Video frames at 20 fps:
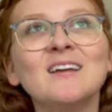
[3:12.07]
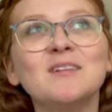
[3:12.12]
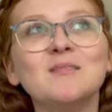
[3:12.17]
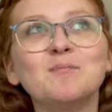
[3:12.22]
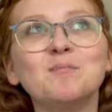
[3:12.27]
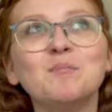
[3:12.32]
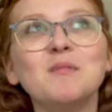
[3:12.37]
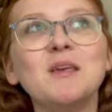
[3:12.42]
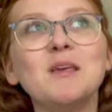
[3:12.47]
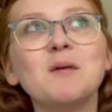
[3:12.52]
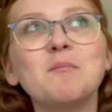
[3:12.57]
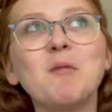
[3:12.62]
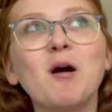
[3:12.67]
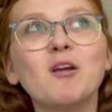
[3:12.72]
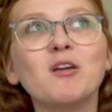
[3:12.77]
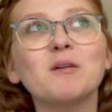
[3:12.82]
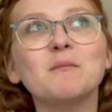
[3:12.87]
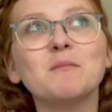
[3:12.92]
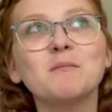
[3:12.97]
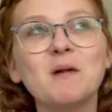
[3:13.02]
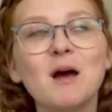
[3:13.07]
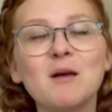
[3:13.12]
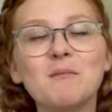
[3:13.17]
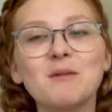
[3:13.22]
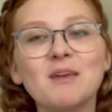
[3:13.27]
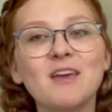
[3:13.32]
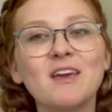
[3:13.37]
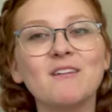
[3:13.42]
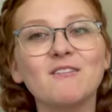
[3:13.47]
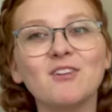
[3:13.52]
Me monitoring my
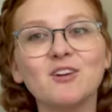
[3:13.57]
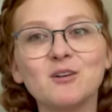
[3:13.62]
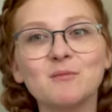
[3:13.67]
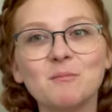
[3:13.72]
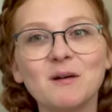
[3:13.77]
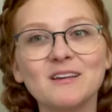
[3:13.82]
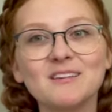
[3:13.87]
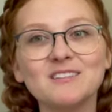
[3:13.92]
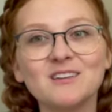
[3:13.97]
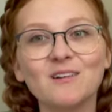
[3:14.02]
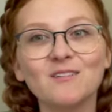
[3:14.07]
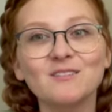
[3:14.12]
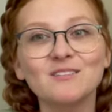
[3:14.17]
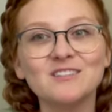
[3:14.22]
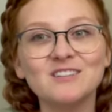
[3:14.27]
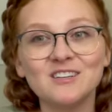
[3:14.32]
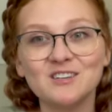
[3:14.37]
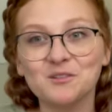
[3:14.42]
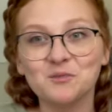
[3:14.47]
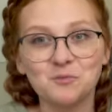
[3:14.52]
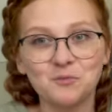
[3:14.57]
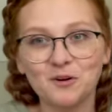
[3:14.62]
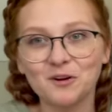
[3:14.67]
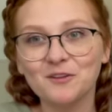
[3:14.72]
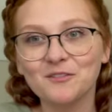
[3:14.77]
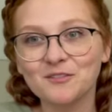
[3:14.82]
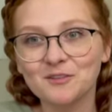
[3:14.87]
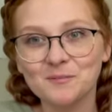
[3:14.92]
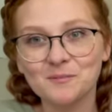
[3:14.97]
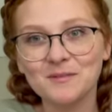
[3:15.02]
behavior and myself didn't work
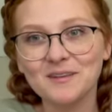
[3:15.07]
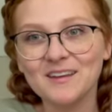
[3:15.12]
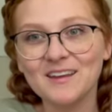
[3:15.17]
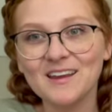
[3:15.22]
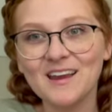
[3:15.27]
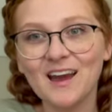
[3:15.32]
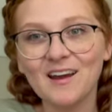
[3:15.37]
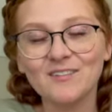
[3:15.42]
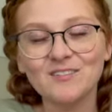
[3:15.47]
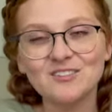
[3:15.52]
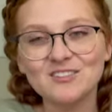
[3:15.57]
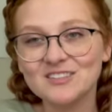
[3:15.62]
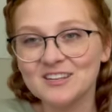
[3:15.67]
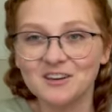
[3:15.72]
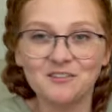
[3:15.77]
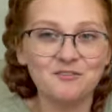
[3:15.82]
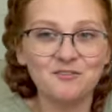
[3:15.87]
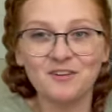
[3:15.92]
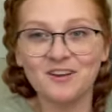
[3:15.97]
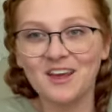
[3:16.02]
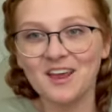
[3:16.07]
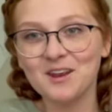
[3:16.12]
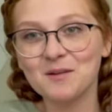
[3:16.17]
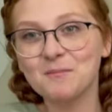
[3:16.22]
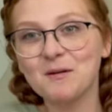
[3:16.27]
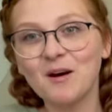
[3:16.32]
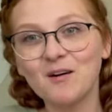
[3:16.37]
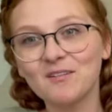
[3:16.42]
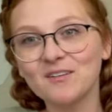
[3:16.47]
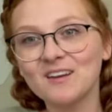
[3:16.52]
for me. I would just kind of forget
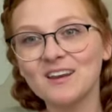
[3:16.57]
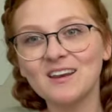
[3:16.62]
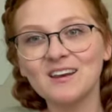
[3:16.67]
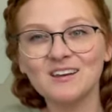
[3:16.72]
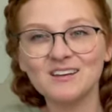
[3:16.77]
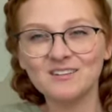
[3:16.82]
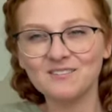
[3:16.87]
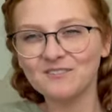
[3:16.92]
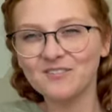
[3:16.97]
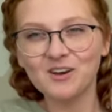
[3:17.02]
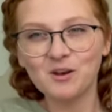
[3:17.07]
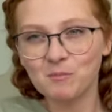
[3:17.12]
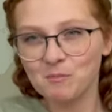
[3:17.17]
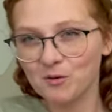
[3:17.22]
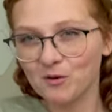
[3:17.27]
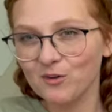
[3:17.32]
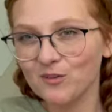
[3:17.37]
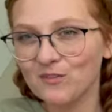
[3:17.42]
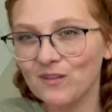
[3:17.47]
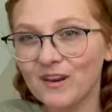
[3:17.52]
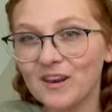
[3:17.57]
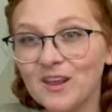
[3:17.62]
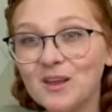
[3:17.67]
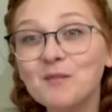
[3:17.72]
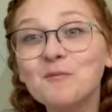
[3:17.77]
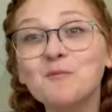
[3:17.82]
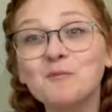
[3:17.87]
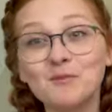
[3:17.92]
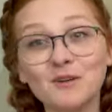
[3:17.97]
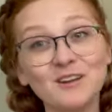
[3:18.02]
about it and I didn't find it
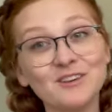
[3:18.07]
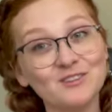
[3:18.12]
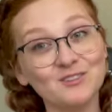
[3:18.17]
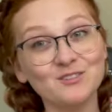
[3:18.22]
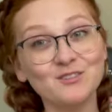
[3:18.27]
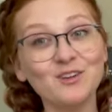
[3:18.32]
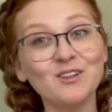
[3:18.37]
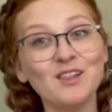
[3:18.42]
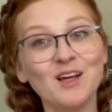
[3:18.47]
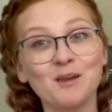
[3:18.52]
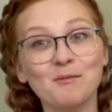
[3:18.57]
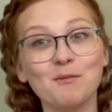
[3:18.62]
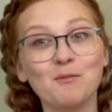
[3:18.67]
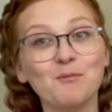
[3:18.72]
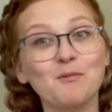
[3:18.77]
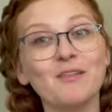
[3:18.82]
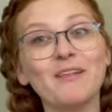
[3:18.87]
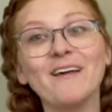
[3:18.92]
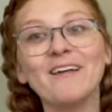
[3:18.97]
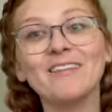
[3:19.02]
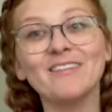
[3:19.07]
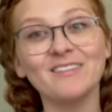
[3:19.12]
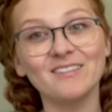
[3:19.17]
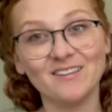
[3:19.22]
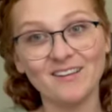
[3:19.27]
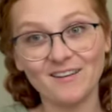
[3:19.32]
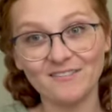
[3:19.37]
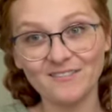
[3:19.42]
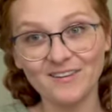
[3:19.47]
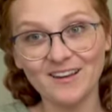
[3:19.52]
motivating, but I do know a lot of people that
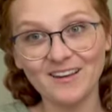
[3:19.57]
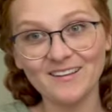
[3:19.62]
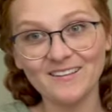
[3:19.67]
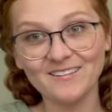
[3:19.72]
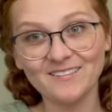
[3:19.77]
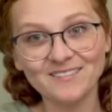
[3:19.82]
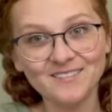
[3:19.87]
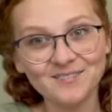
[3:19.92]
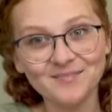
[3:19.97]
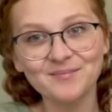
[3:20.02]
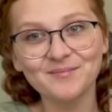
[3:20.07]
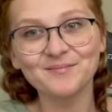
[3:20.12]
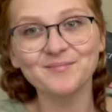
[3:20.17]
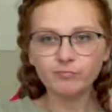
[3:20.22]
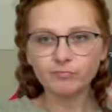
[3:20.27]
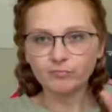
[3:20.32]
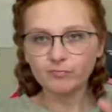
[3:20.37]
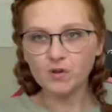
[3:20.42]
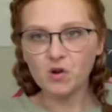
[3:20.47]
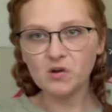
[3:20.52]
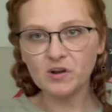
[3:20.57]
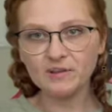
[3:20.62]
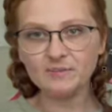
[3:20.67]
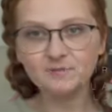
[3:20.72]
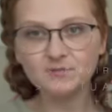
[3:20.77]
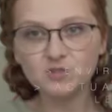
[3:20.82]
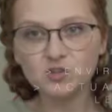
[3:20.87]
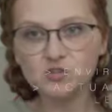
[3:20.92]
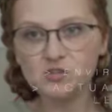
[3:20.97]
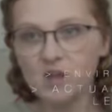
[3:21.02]
love it. Okay,
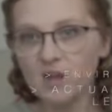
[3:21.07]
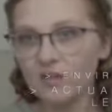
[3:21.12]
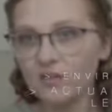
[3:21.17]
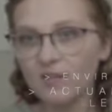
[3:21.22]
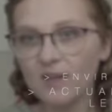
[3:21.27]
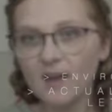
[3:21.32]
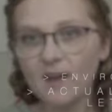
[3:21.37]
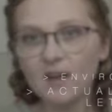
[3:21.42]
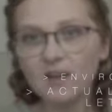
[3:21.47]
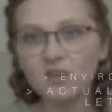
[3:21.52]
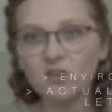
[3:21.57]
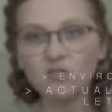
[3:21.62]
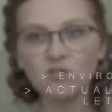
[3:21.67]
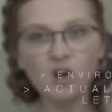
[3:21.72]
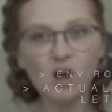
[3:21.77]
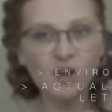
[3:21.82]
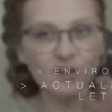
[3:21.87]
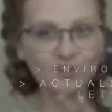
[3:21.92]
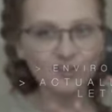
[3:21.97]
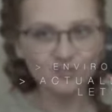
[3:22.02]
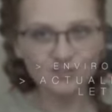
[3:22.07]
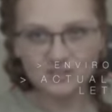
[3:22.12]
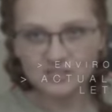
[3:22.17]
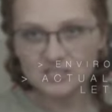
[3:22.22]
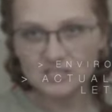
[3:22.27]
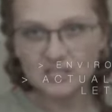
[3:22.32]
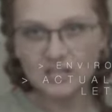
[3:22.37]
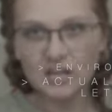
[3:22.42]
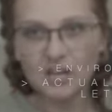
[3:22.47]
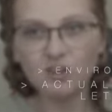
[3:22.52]
so now that you've got your
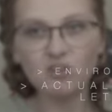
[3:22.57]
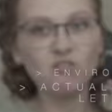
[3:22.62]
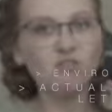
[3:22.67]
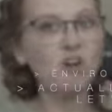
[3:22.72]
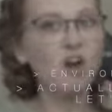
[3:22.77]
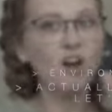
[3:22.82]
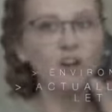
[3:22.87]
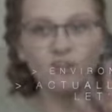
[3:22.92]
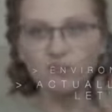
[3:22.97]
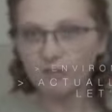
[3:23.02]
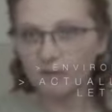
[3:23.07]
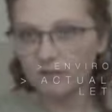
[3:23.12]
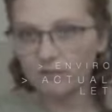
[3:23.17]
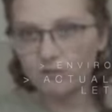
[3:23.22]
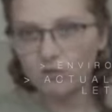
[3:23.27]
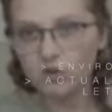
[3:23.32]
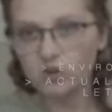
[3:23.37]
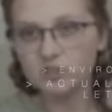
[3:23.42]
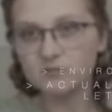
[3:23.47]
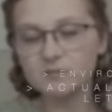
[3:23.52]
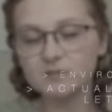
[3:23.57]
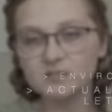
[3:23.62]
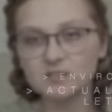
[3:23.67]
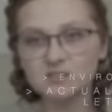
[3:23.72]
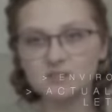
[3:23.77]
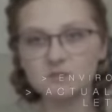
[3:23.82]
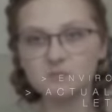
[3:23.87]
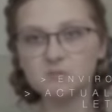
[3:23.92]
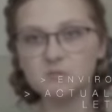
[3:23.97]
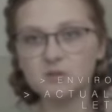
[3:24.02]
routine, you've got your reinforcement
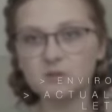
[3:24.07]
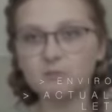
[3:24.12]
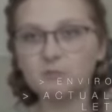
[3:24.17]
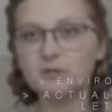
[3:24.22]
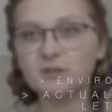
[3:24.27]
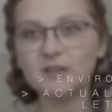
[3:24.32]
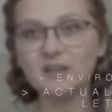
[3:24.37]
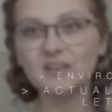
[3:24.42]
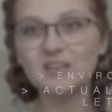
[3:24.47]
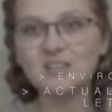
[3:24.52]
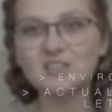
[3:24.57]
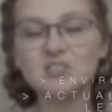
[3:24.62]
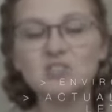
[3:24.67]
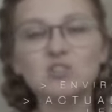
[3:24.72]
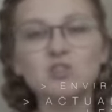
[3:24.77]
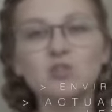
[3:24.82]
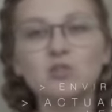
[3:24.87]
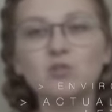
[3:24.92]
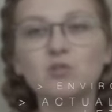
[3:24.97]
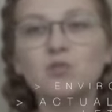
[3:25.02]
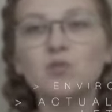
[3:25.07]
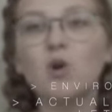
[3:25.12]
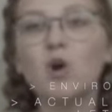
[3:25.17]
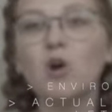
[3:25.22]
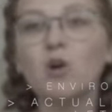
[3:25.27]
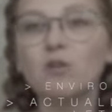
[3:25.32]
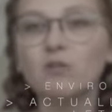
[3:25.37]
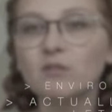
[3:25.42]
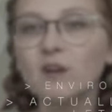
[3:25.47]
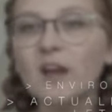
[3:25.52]
systems in place, you
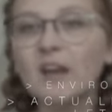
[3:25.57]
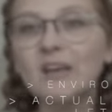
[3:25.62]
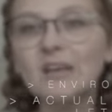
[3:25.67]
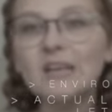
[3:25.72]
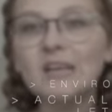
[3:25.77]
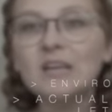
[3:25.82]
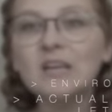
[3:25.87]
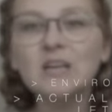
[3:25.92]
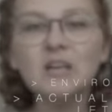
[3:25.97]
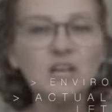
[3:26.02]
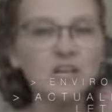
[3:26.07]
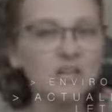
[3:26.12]
are ready,